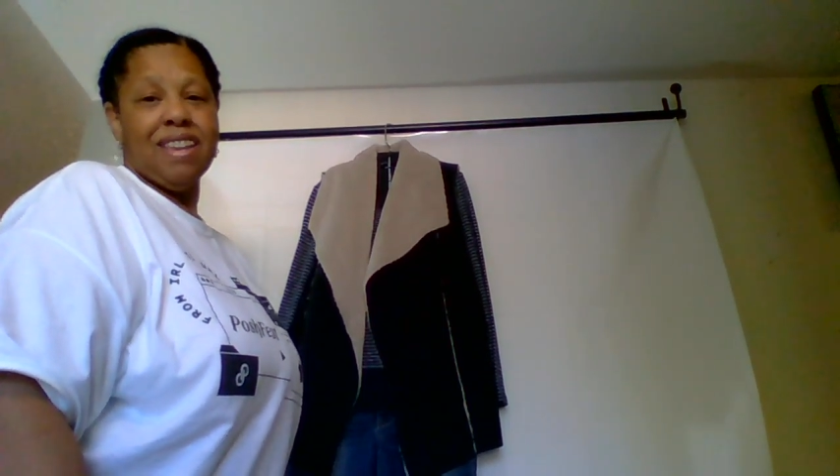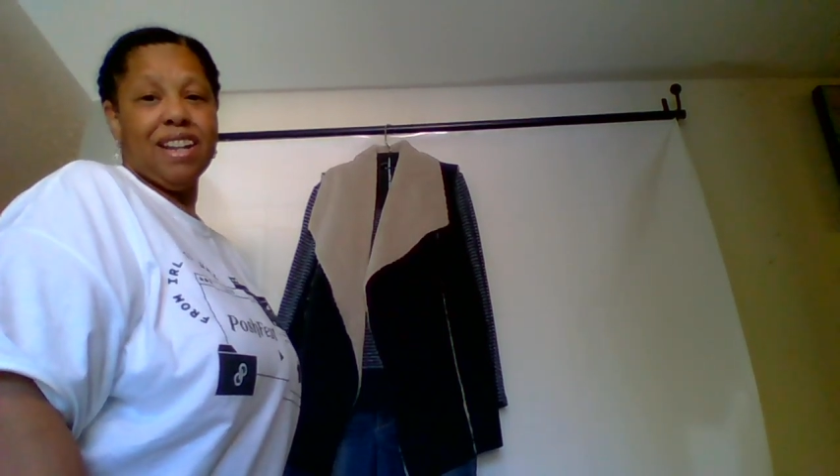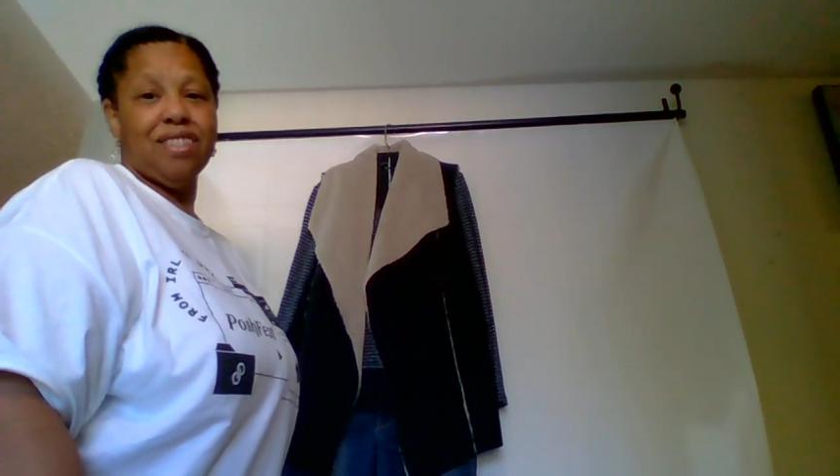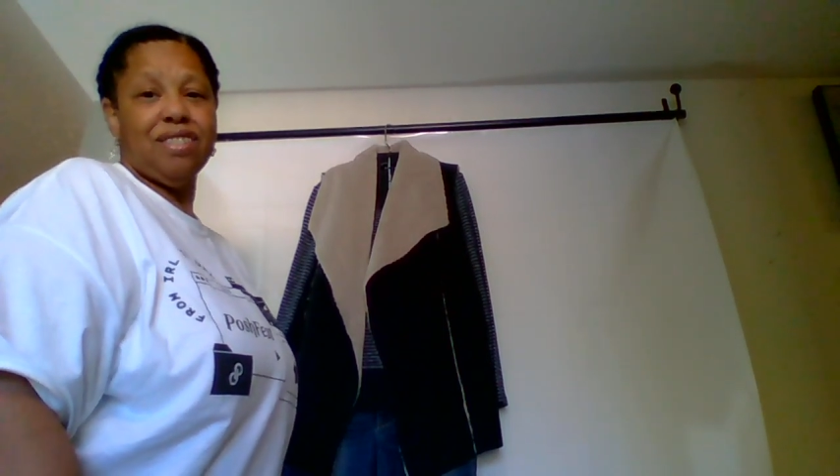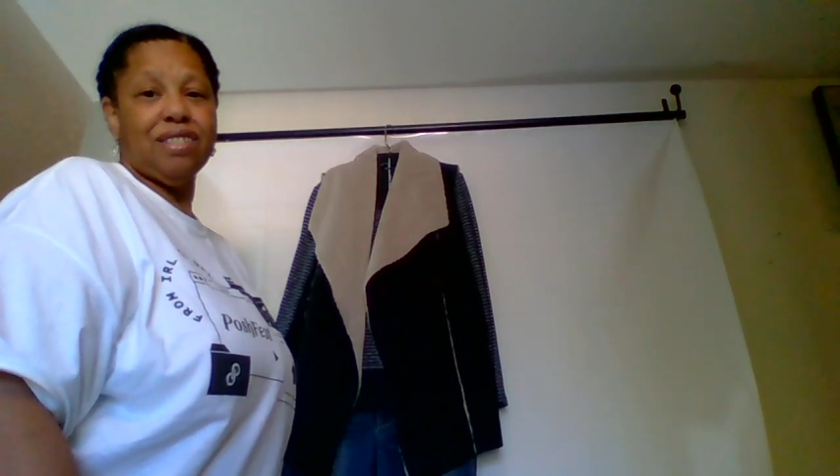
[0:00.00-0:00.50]

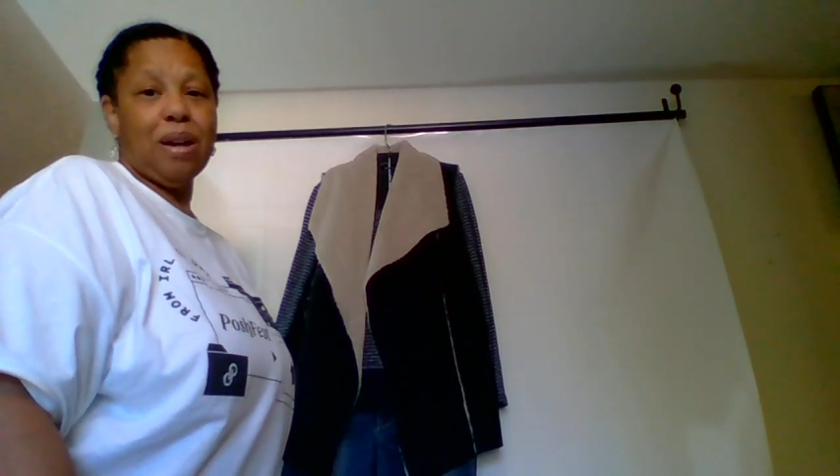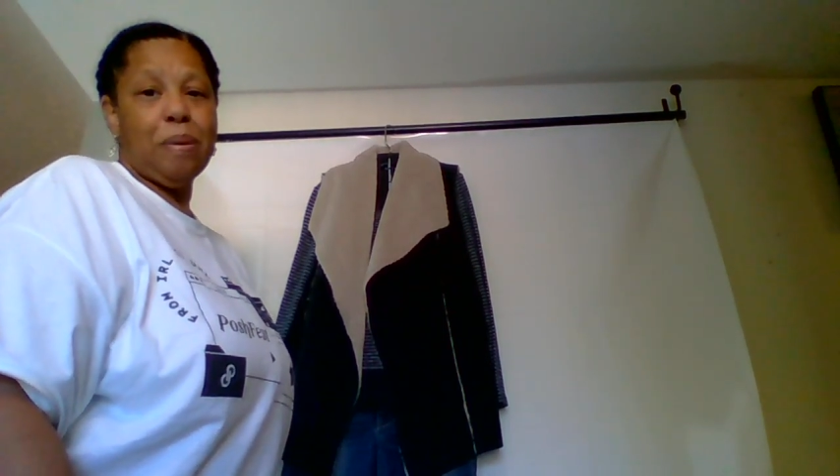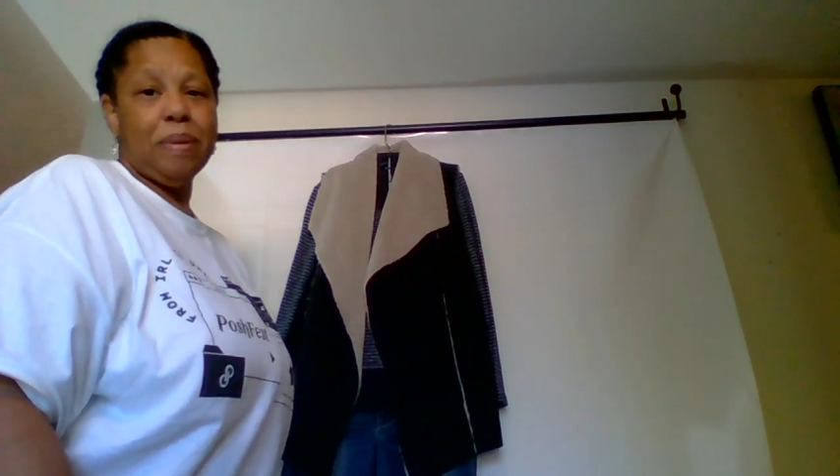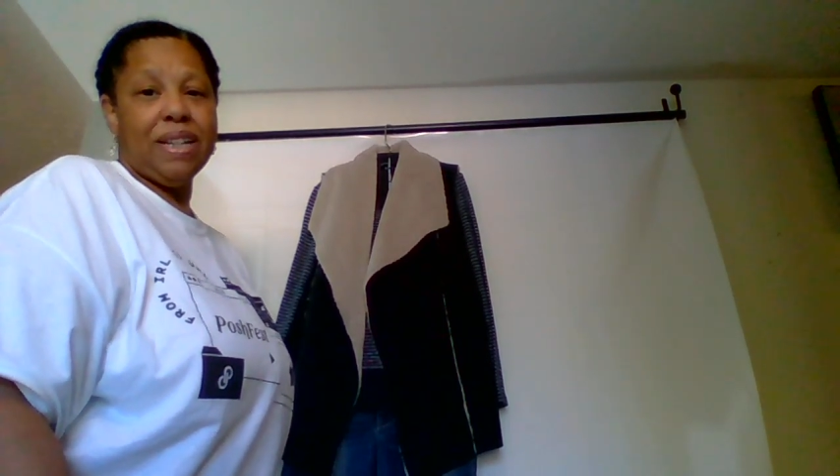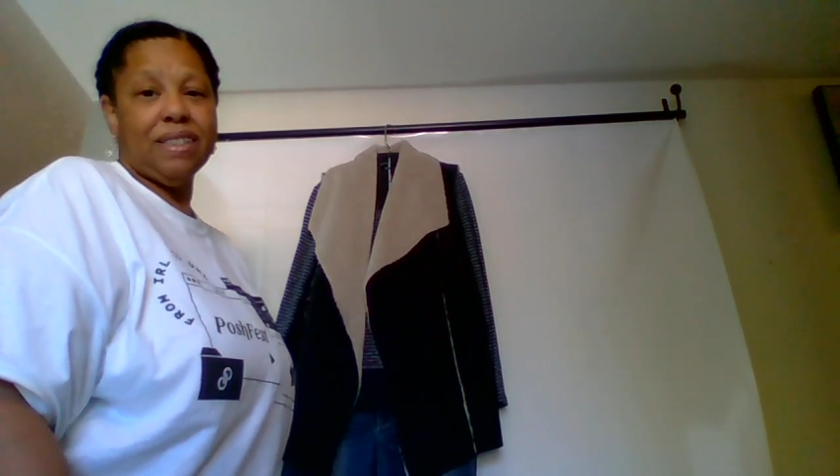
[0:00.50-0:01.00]
Thank you
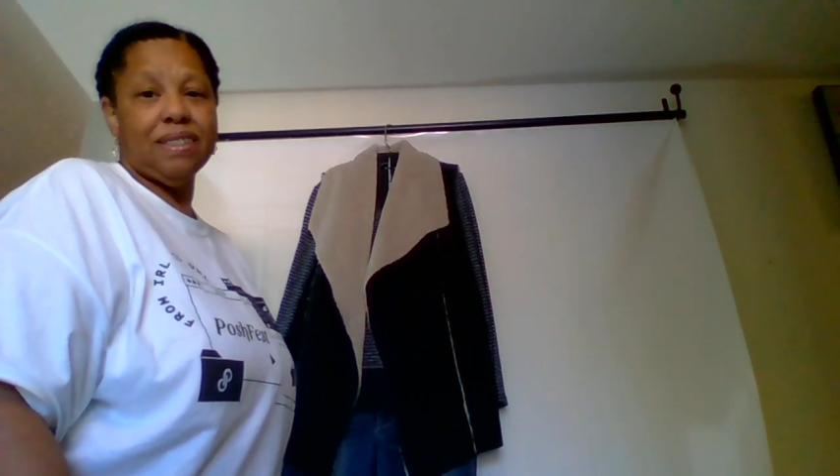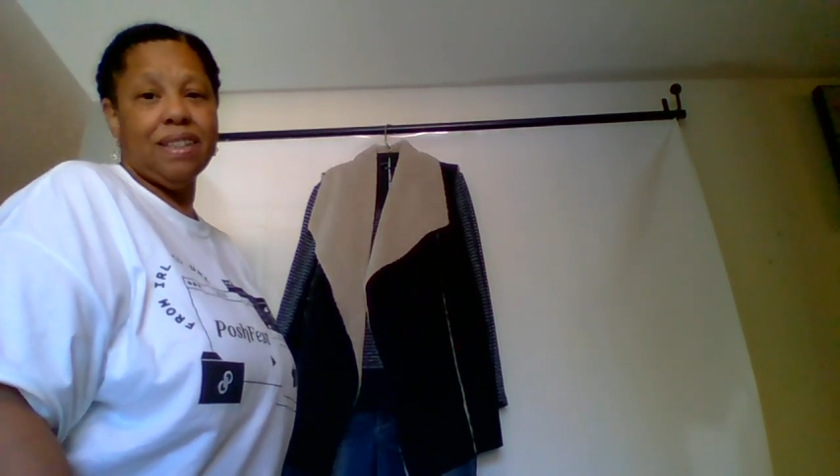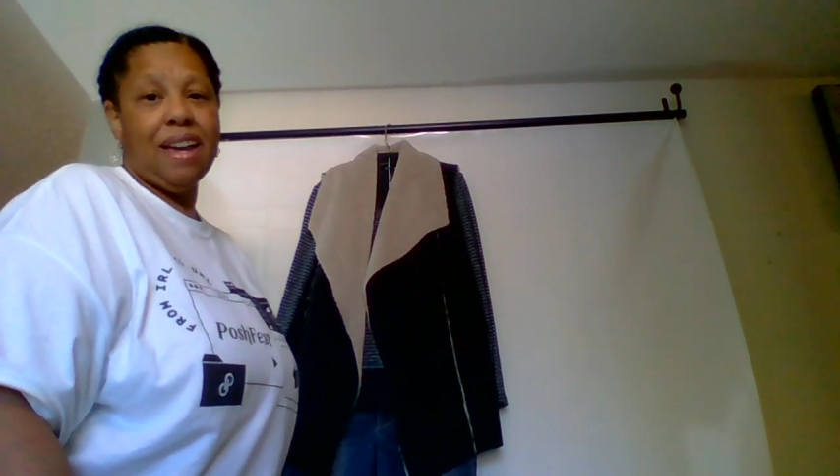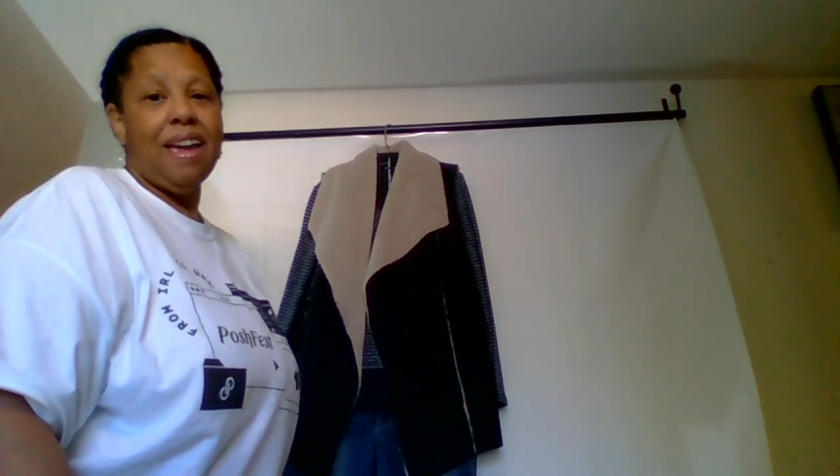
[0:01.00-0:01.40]
so much